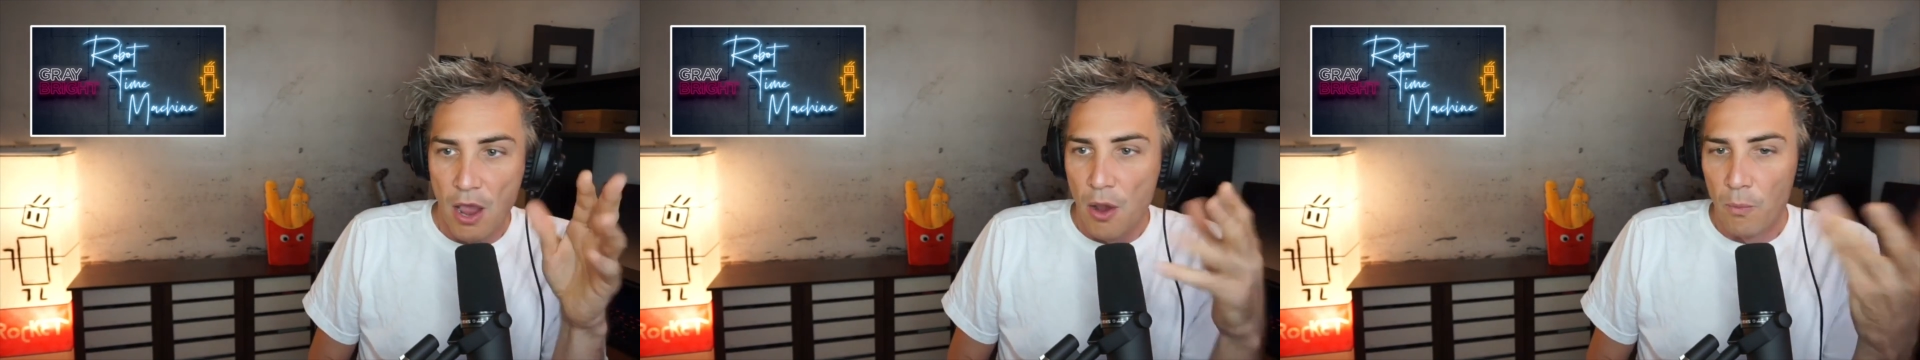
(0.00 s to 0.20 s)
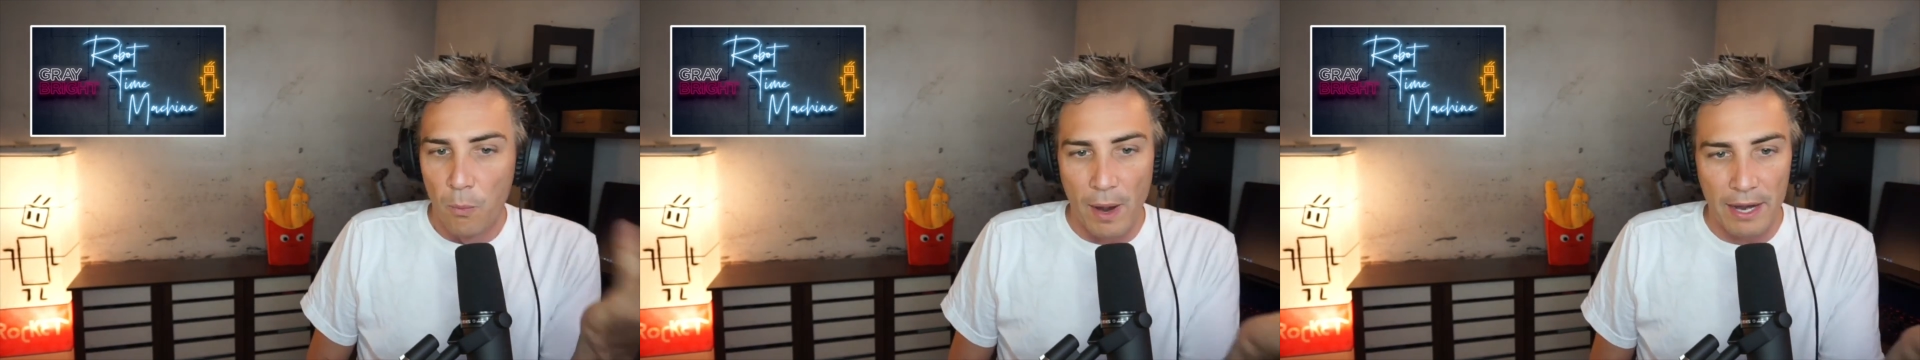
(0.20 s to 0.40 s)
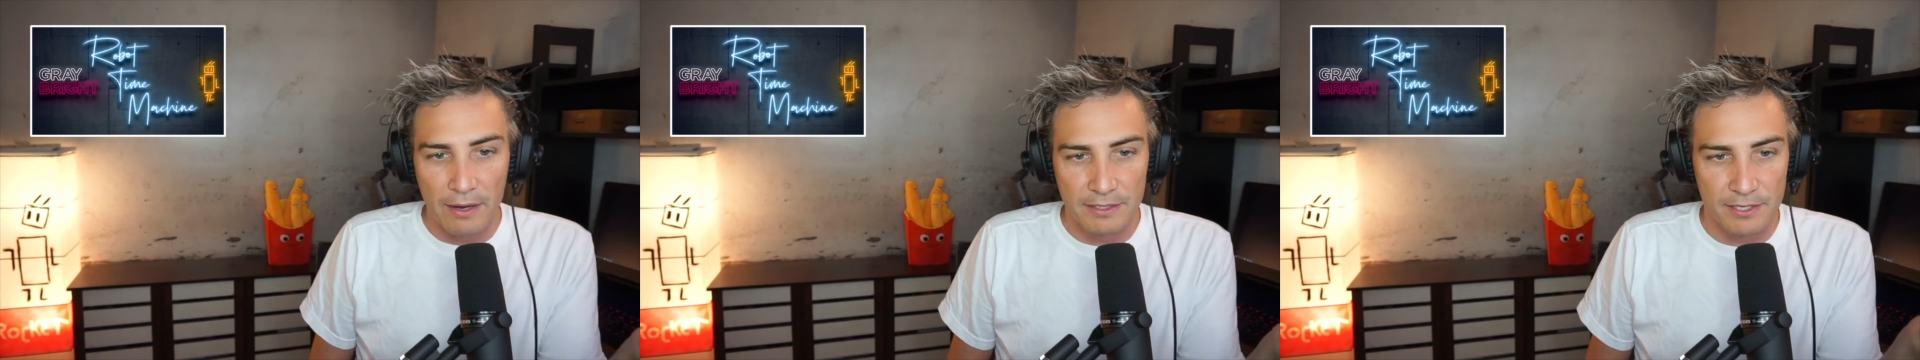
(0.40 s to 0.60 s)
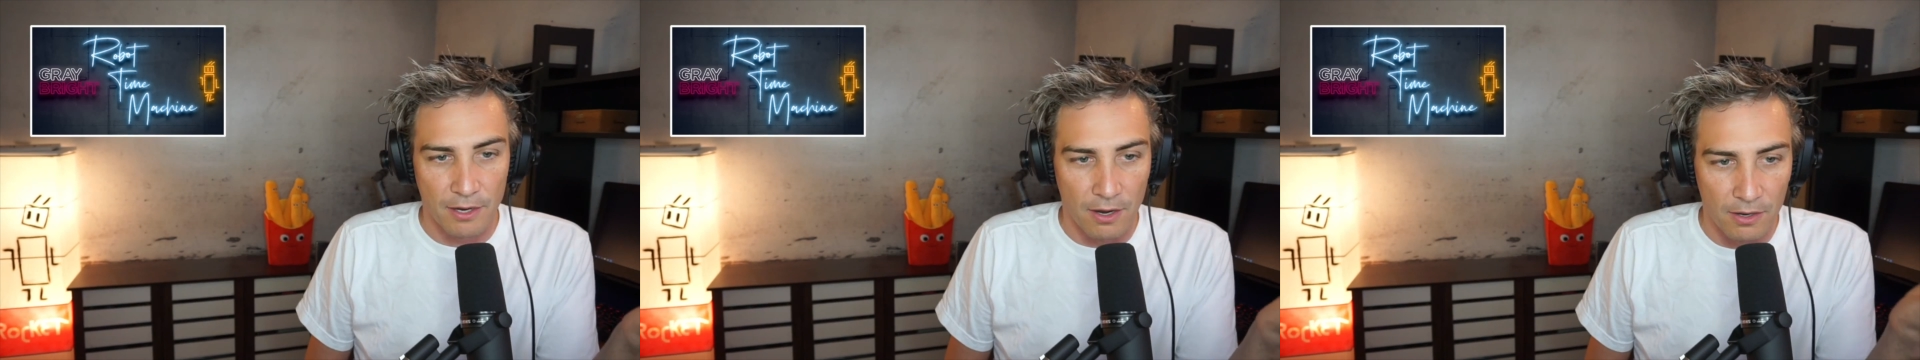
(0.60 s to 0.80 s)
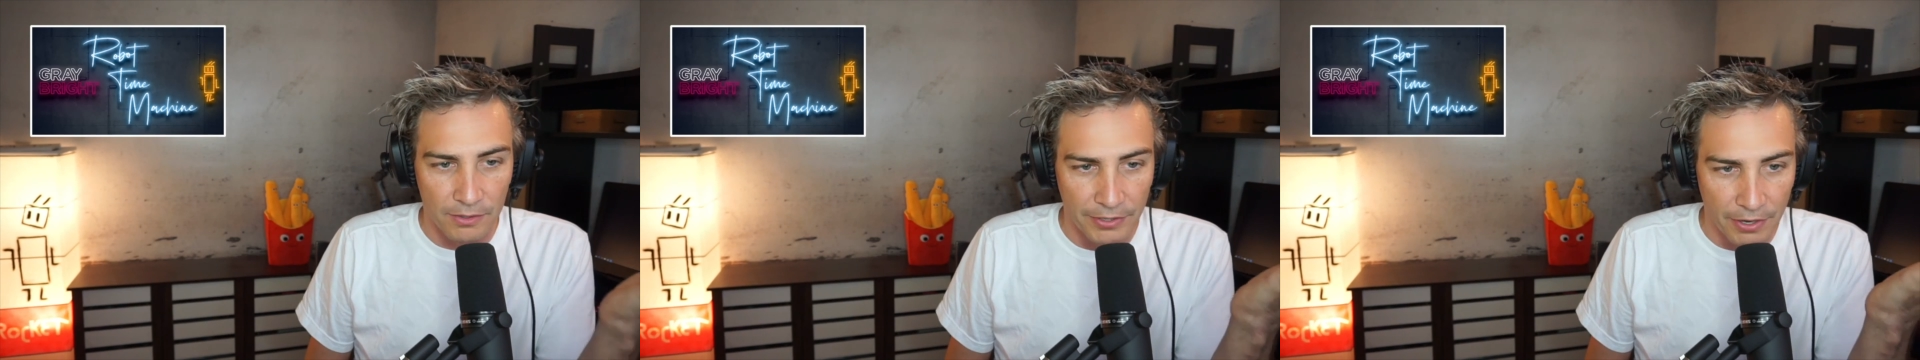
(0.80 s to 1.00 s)
Whereas,
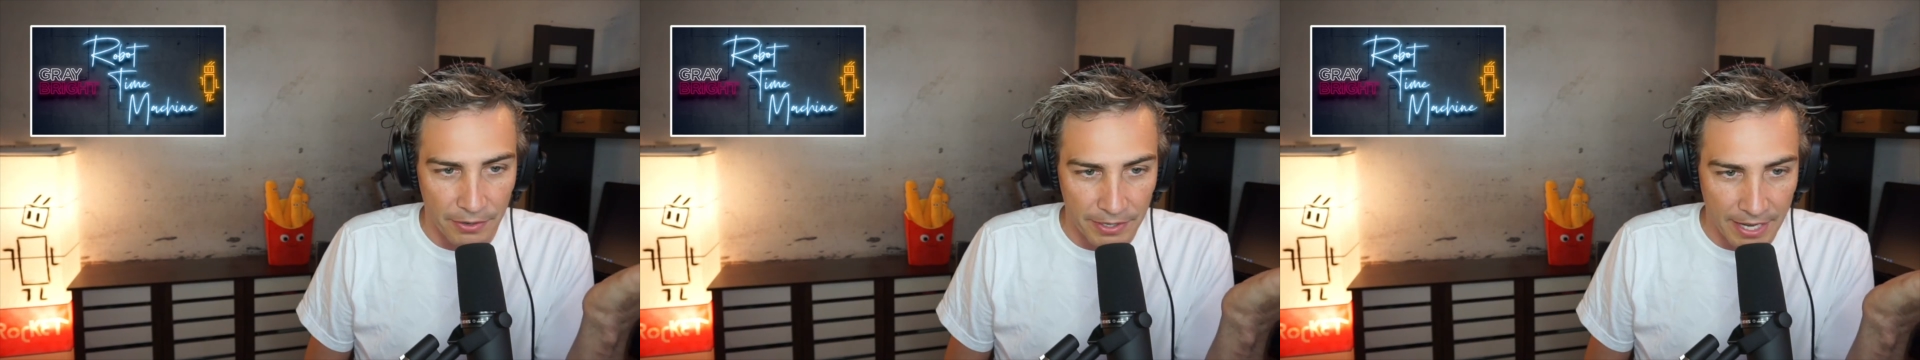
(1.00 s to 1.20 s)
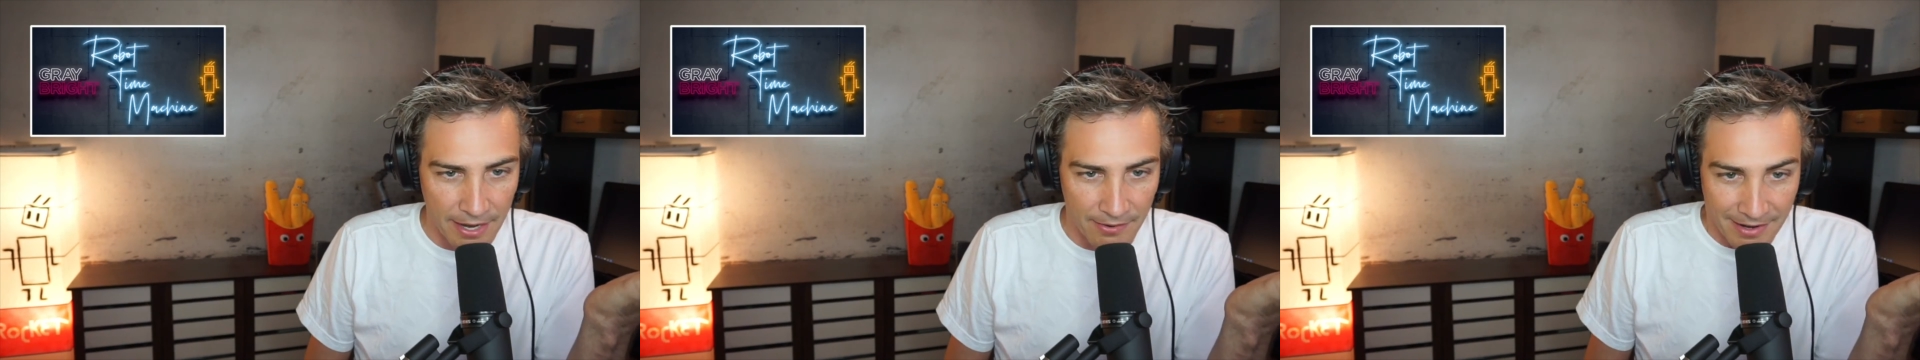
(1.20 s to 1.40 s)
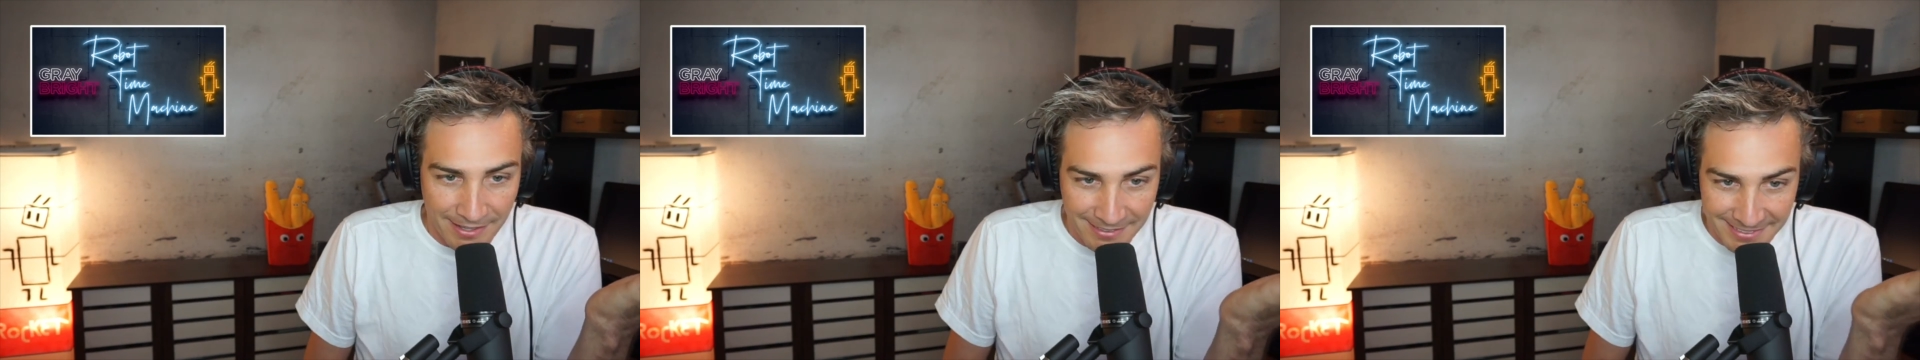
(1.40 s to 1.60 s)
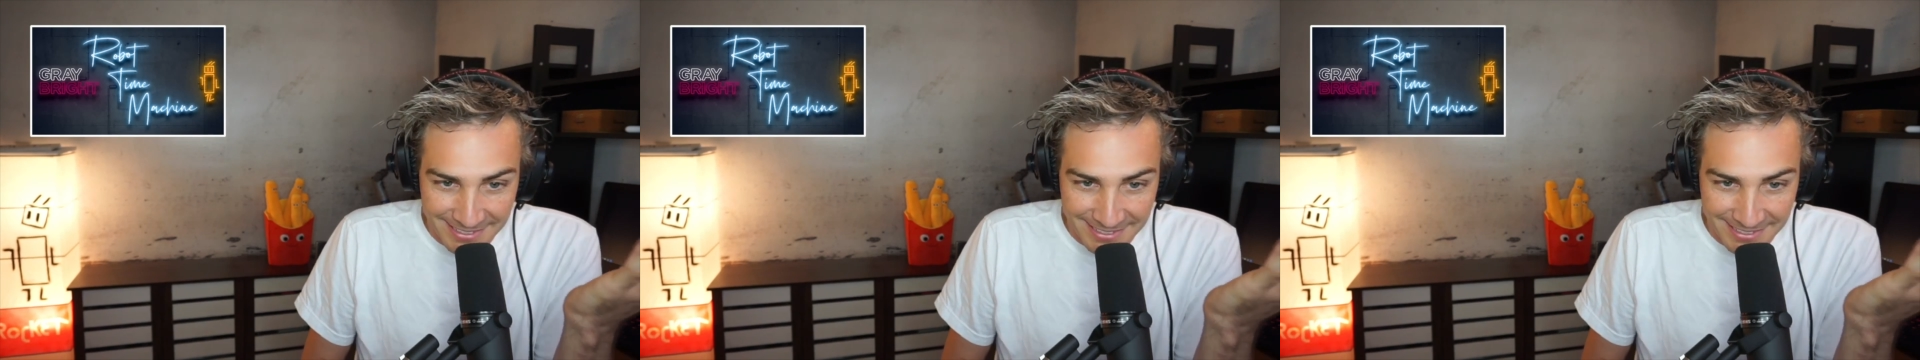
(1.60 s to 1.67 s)
oh no, now